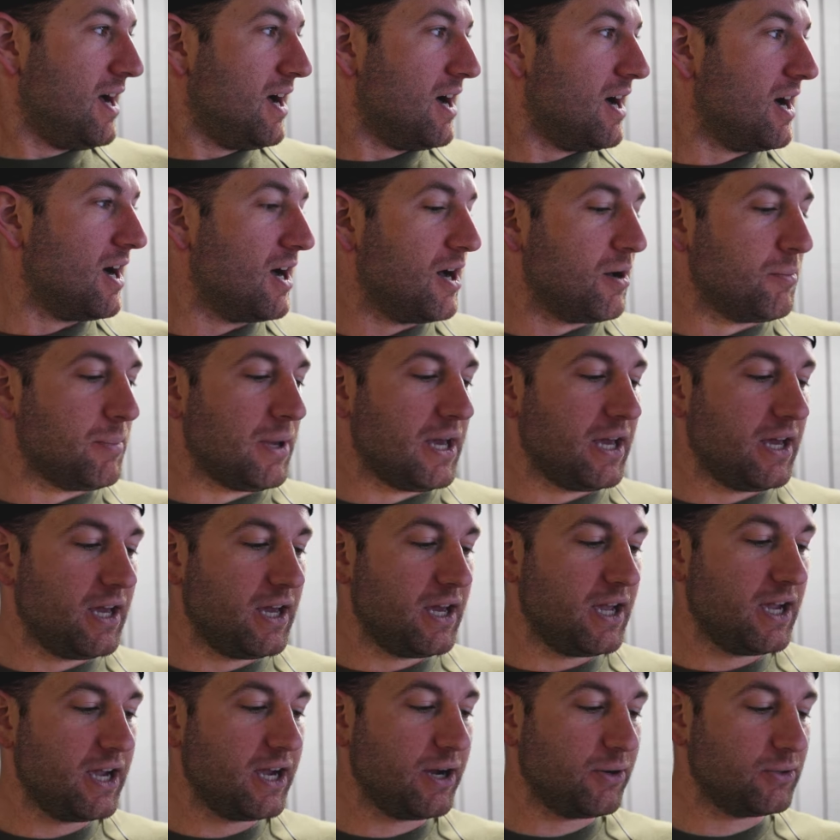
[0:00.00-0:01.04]

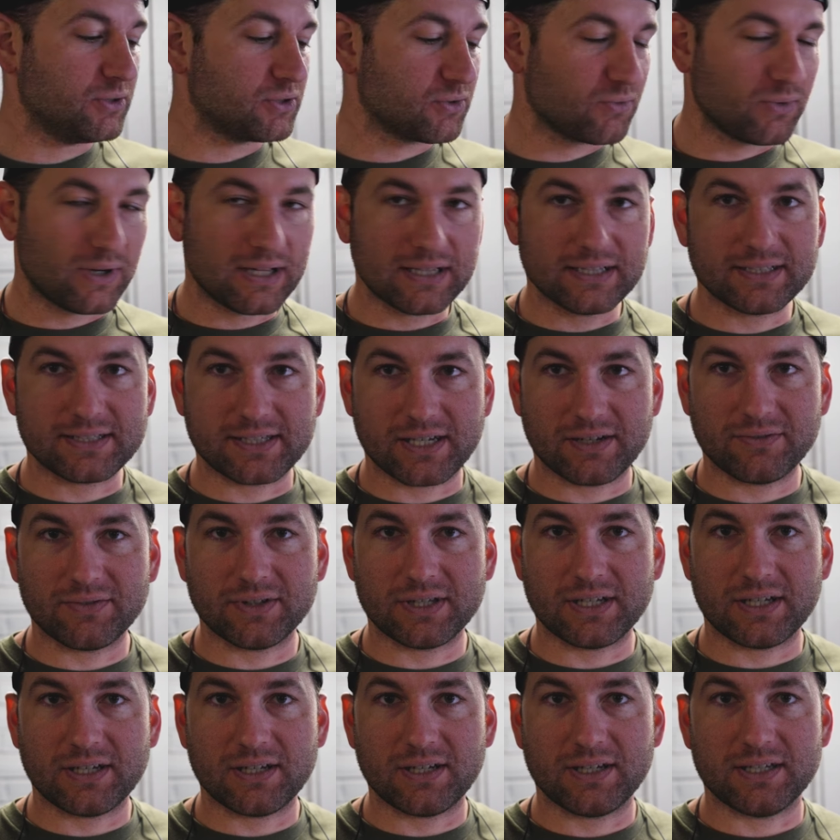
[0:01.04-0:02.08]
It was a
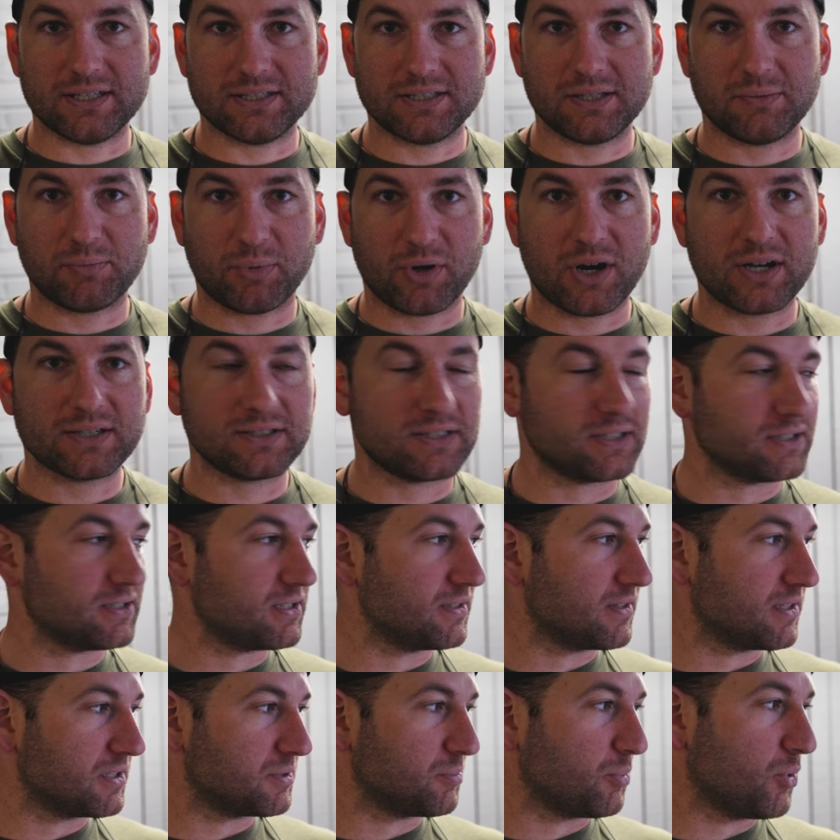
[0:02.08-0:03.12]
relatively easy process
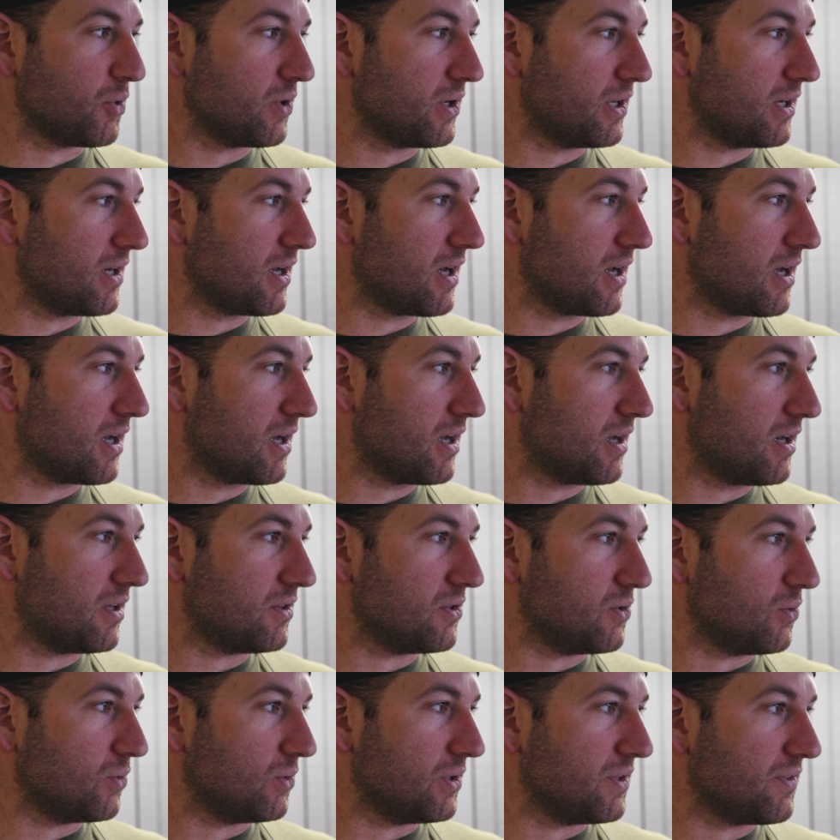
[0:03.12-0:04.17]
at this point.
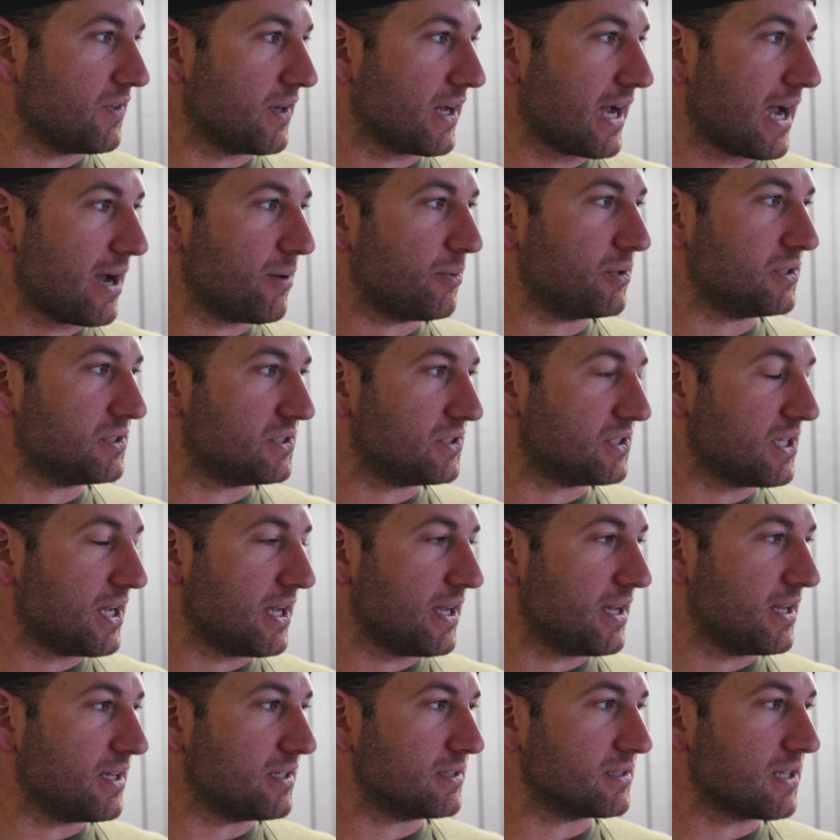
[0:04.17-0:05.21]
The only thing I would
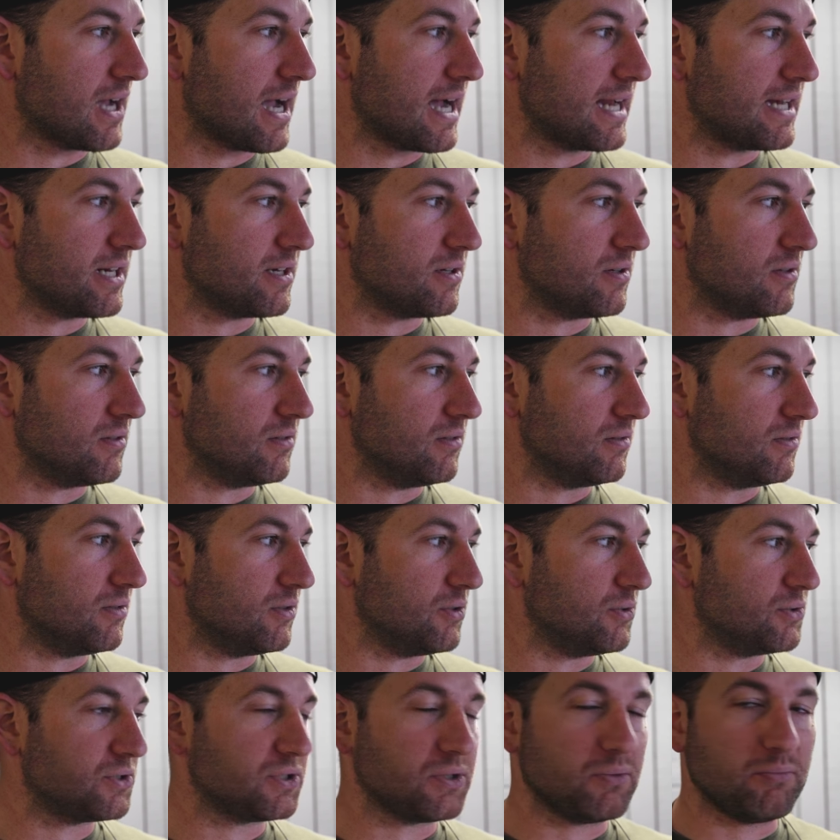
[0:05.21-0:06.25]
say is I didn't
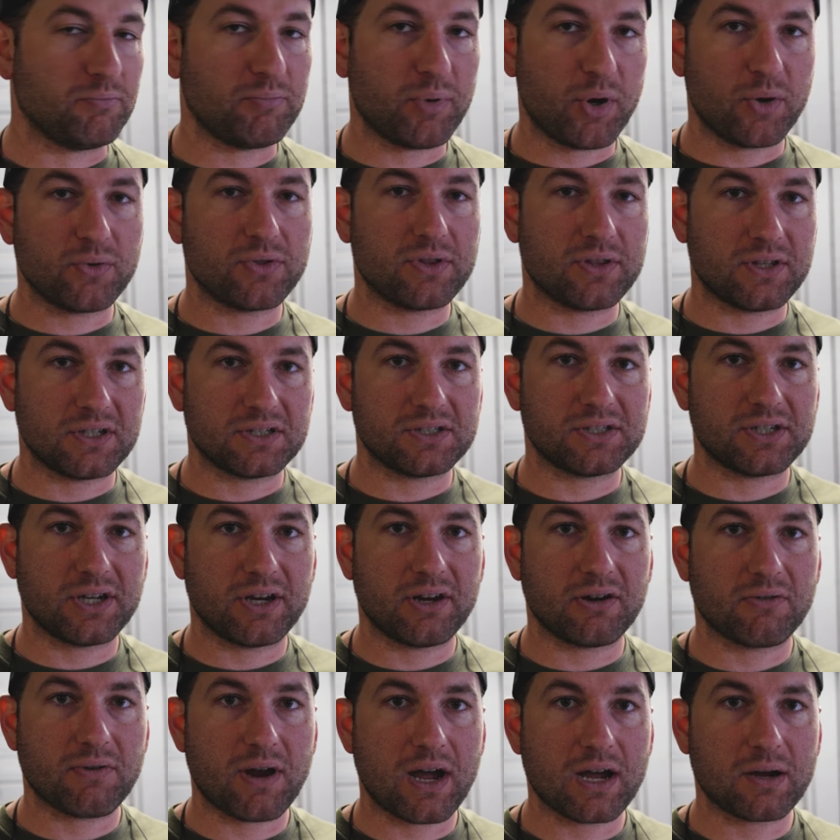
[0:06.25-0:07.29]
loosen both of the
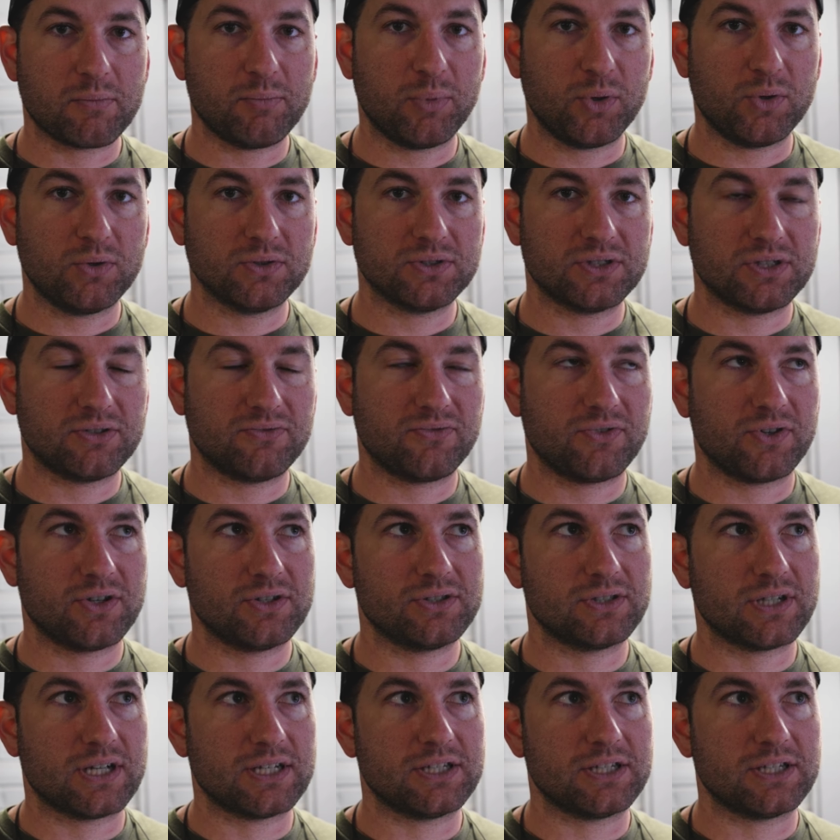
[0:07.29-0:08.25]
steering rack bolts at first.